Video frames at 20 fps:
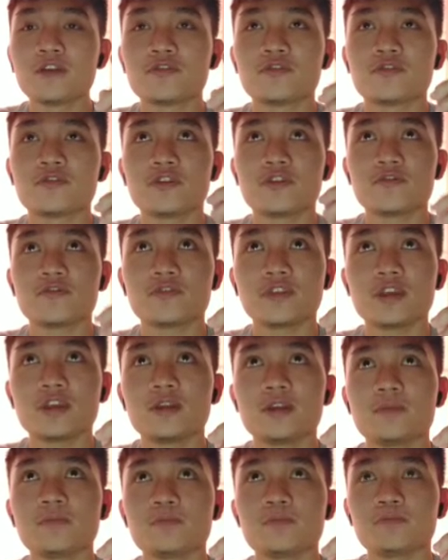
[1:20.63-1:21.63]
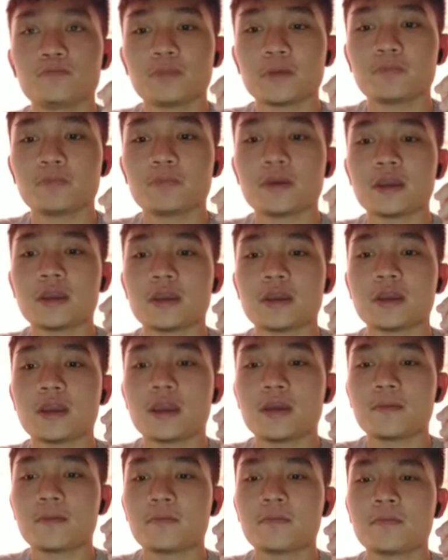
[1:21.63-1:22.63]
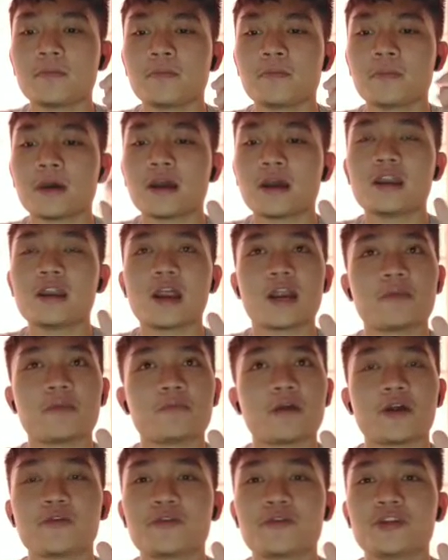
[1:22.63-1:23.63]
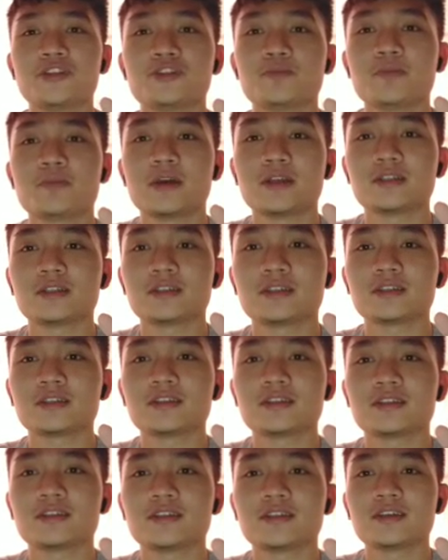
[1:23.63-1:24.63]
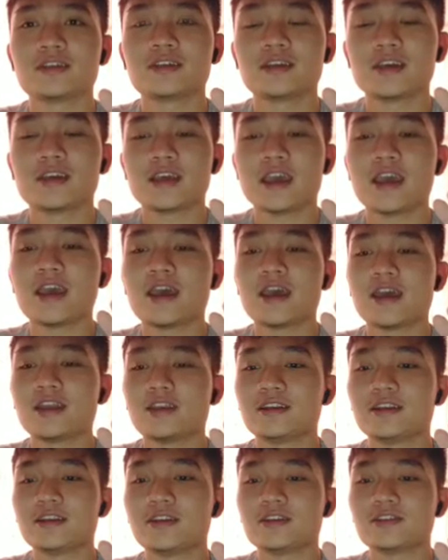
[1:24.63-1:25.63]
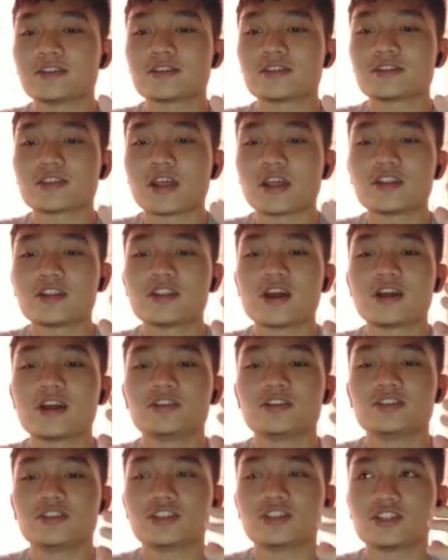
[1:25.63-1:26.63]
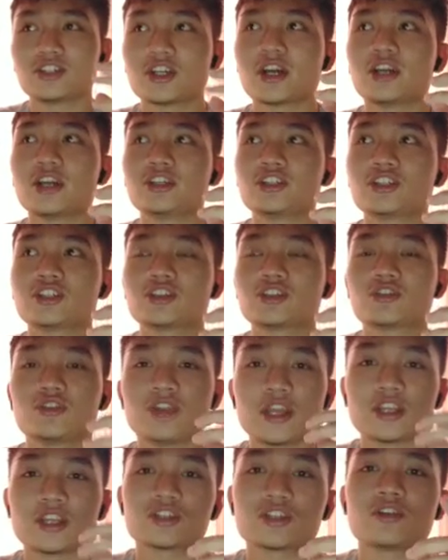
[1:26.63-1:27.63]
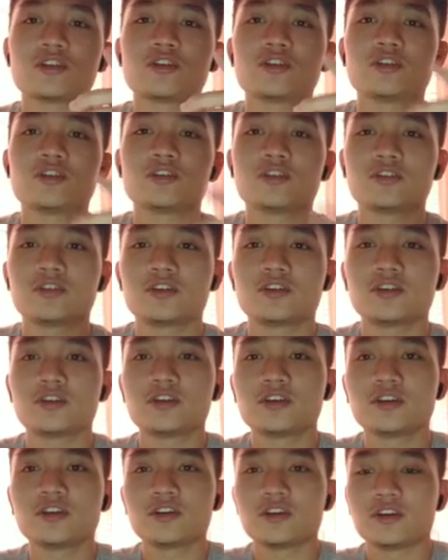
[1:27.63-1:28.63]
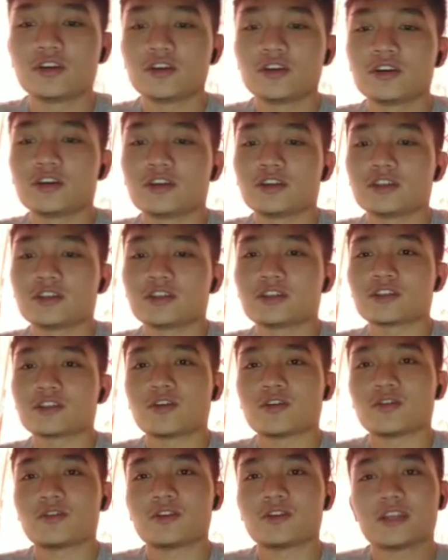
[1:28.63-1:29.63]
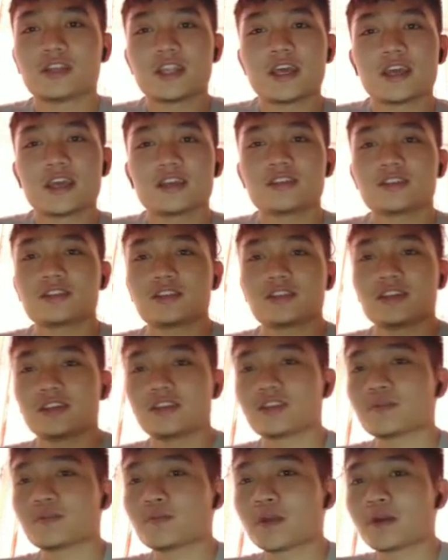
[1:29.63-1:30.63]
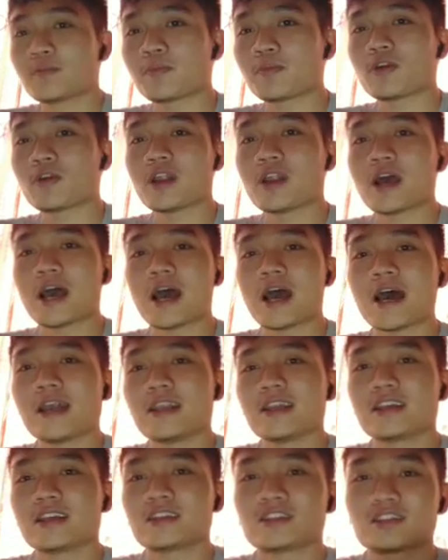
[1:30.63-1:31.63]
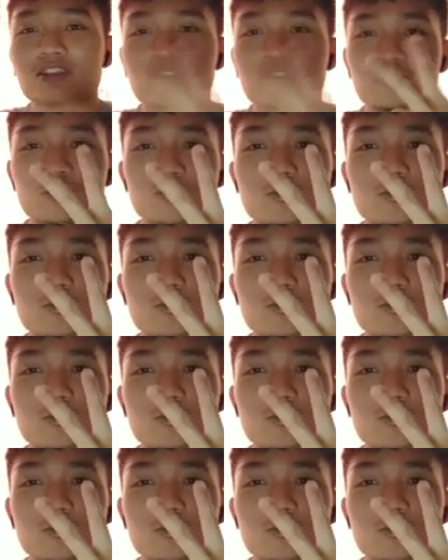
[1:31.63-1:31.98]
15 ppm alarm arrangements, and standard discharge connection. So, next is Marble Annex 2.